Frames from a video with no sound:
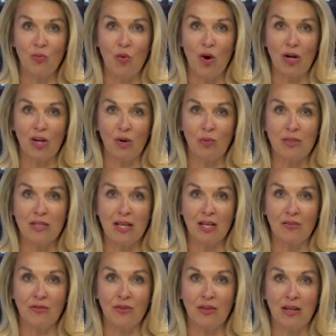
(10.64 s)
Walker was there
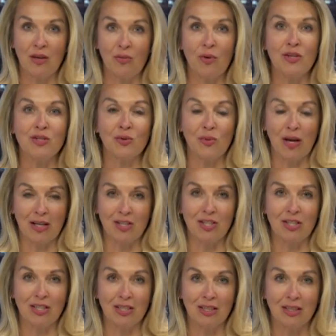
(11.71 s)
for the resurrection.